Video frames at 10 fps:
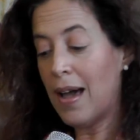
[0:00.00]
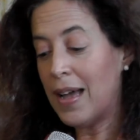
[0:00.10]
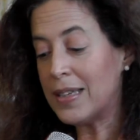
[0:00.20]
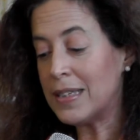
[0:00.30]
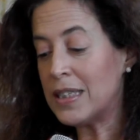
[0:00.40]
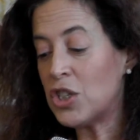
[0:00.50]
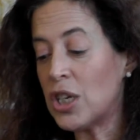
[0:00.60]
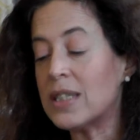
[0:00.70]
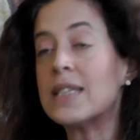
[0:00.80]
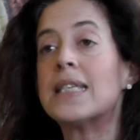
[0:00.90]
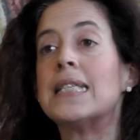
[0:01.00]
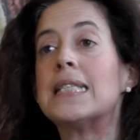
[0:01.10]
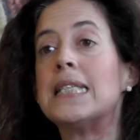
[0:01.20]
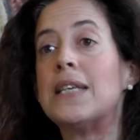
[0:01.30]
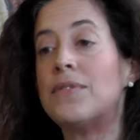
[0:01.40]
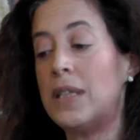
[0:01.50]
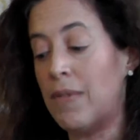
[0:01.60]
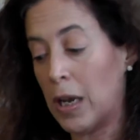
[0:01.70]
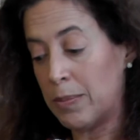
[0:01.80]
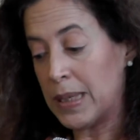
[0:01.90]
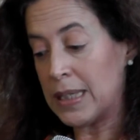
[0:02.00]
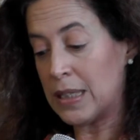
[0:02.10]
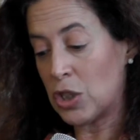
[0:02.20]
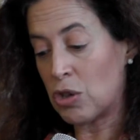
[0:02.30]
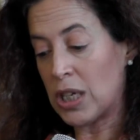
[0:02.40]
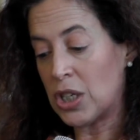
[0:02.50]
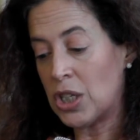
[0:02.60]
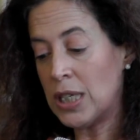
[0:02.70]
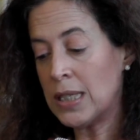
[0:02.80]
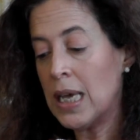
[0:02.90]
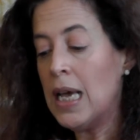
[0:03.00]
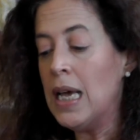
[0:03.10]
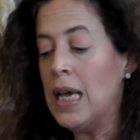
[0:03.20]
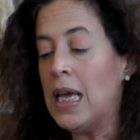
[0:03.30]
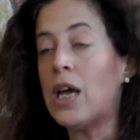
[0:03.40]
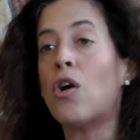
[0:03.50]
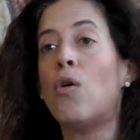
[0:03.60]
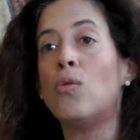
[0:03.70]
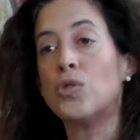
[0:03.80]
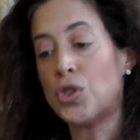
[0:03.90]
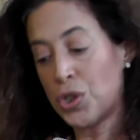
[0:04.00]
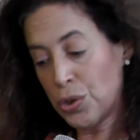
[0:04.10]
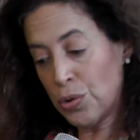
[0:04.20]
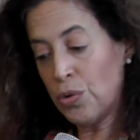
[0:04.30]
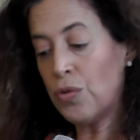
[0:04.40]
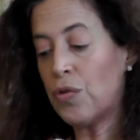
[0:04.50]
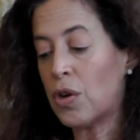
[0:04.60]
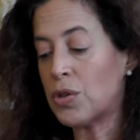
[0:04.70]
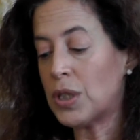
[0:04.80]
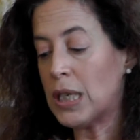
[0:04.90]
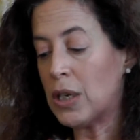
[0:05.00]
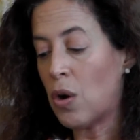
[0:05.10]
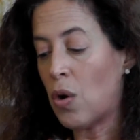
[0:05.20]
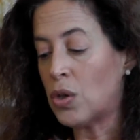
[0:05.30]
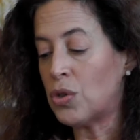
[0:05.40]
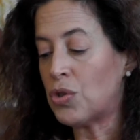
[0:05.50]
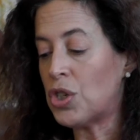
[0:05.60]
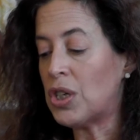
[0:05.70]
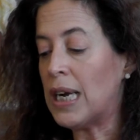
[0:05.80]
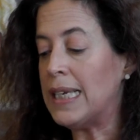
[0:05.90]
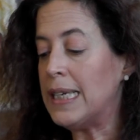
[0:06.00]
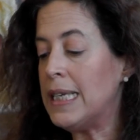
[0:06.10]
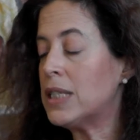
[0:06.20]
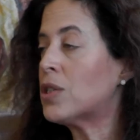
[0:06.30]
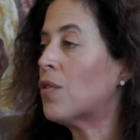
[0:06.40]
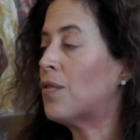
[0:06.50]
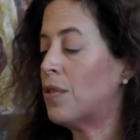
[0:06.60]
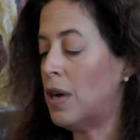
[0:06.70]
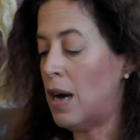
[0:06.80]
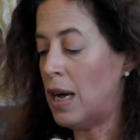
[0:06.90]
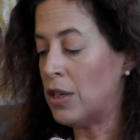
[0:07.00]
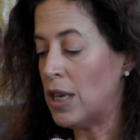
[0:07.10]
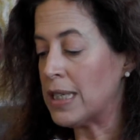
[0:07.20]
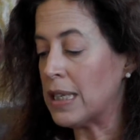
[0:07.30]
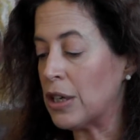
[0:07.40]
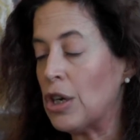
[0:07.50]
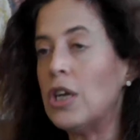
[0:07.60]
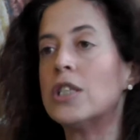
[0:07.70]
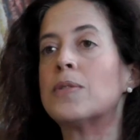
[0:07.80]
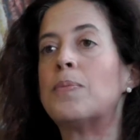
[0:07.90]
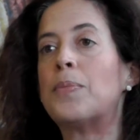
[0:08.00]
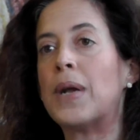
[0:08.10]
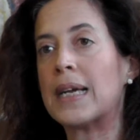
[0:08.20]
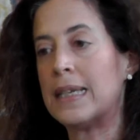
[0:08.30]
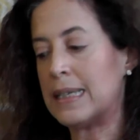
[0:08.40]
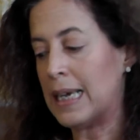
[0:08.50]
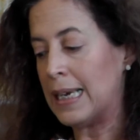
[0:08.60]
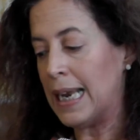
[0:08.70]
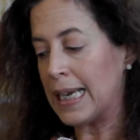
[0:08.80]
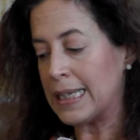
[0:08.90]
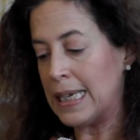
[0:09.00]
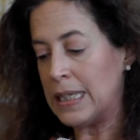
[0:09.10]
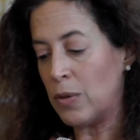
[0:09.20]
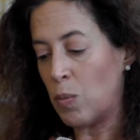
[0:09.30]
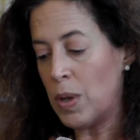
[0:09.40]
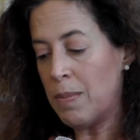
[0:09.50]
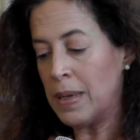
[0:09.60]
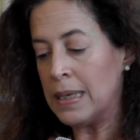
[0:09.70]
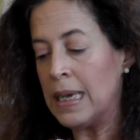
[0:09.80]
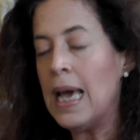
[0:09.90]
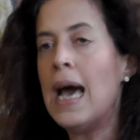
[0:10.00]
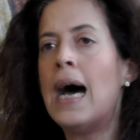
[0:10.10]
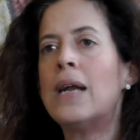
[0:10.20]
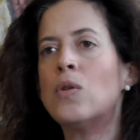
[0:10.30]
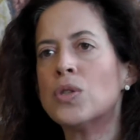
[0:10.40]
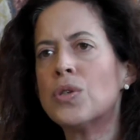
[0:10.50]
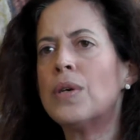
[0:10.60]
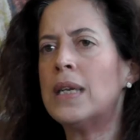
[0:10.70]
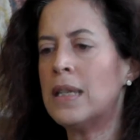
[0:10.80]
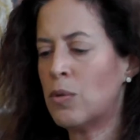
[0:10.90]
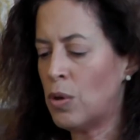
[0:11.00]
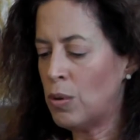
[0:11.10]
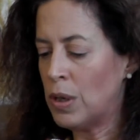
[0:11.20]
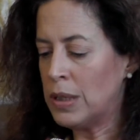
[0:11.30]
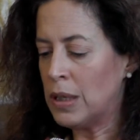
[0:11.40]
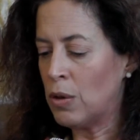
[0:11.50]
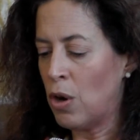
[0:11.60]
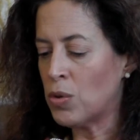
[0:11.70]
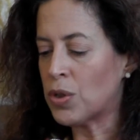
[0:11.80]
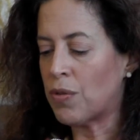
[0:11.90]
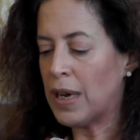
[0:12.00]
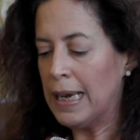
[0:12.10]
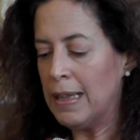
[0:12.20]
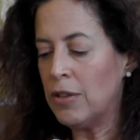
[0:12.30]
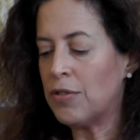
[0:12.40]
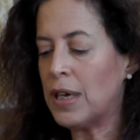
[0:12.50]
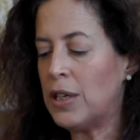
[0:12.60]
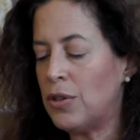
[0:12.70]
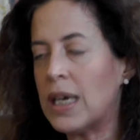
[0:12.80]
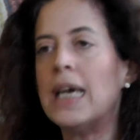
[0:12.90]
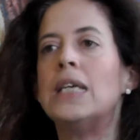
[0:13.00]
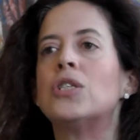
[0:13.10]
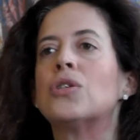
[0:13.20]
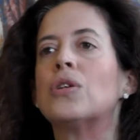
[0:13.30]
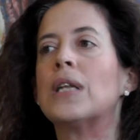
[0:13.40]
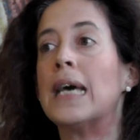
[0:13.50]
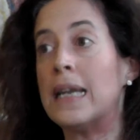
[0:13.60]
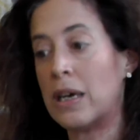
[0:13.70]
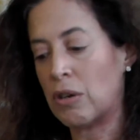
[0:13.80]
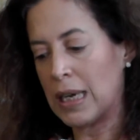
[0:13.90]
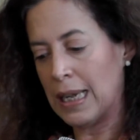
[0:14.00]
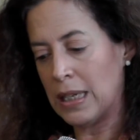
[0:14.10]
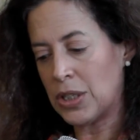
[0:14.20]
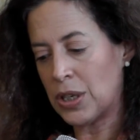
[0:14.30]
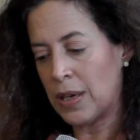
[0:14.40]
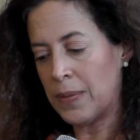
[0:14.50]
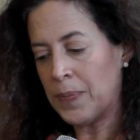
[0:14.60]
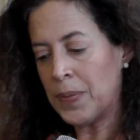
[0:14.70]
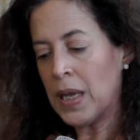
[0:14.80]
and gender-sensitive development strategies. In Goal 2, focusing on nutritional needs of adolescent girls, pregnant and lactating women, and also in the goals of health, education and agriculture.